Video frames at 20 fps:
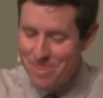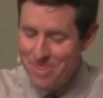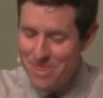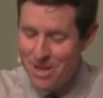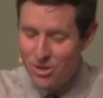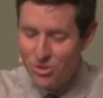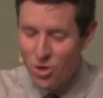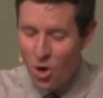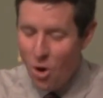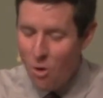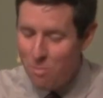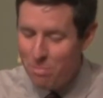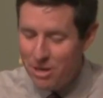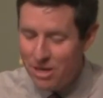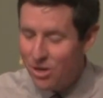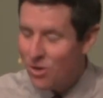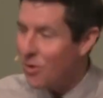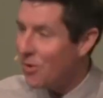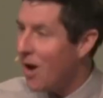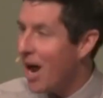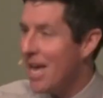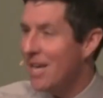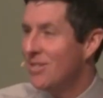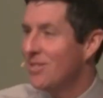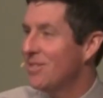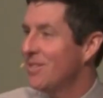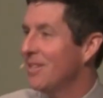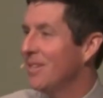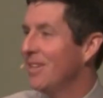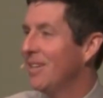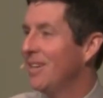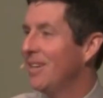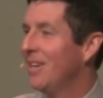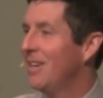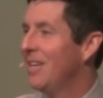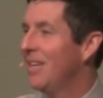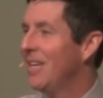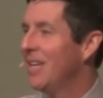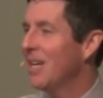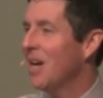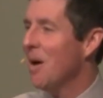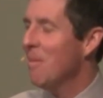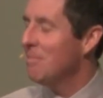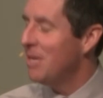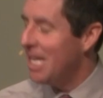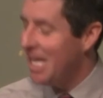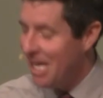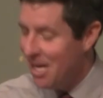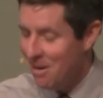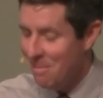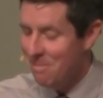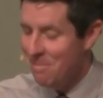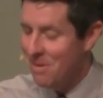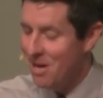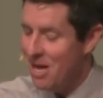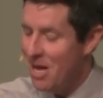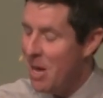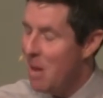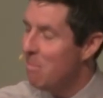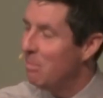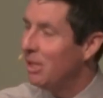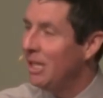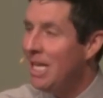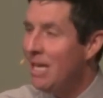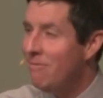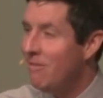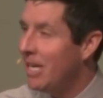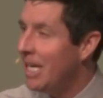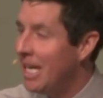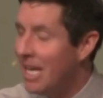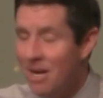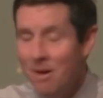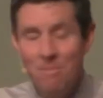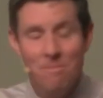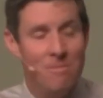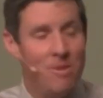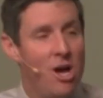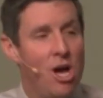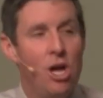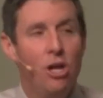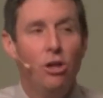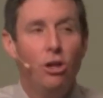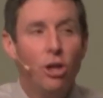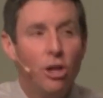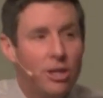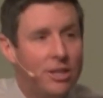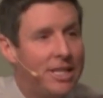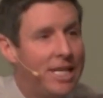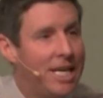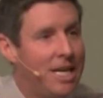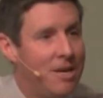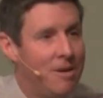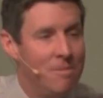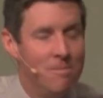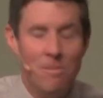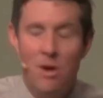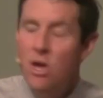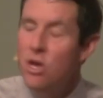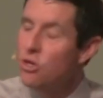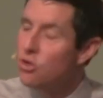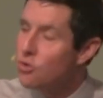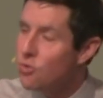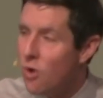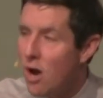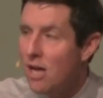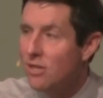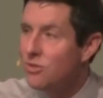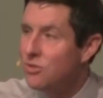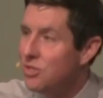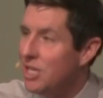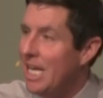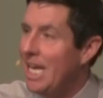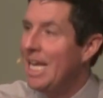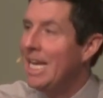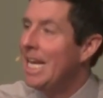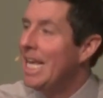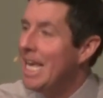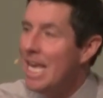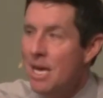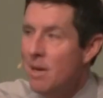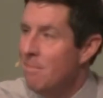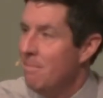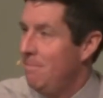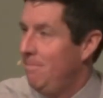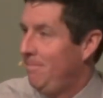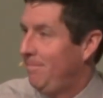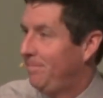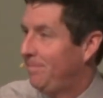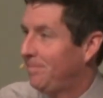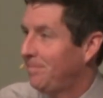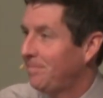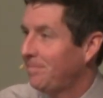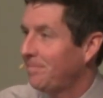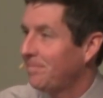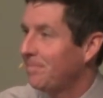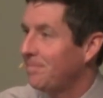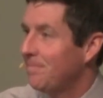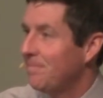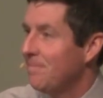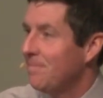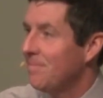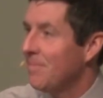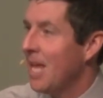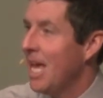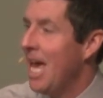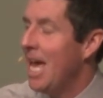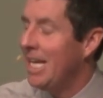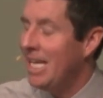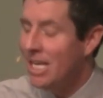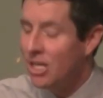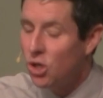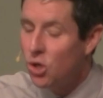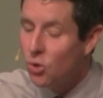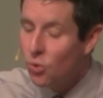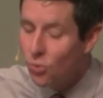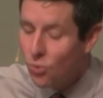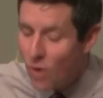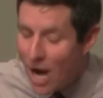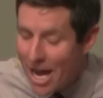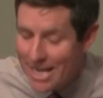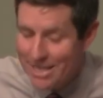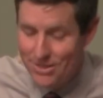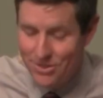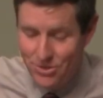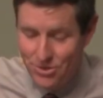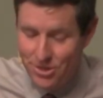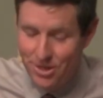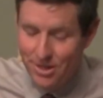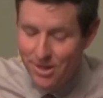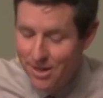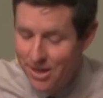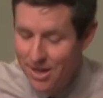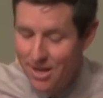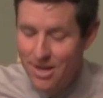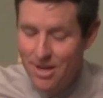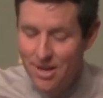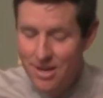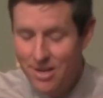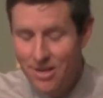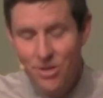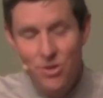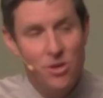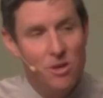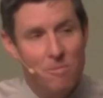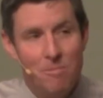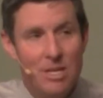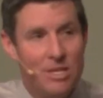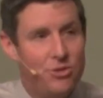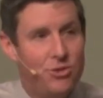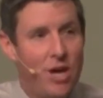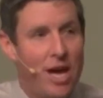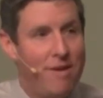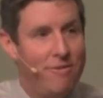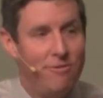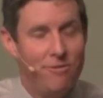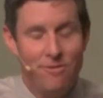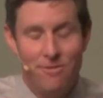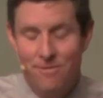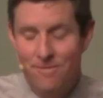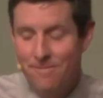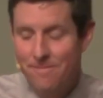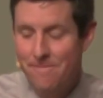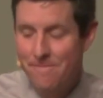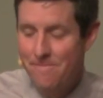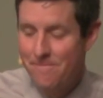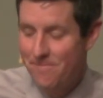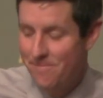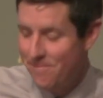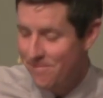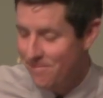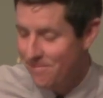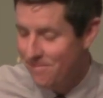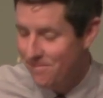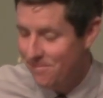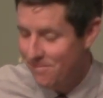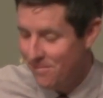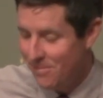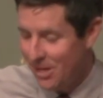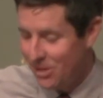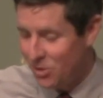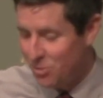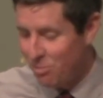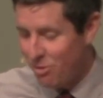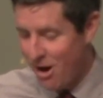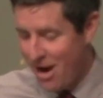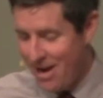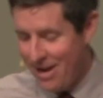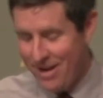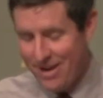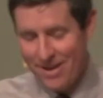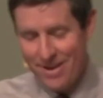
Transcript: There's hope in Christ. Come to him, believe in him, look to him, trust in him. And in Christ, you can be safe. Let's pray.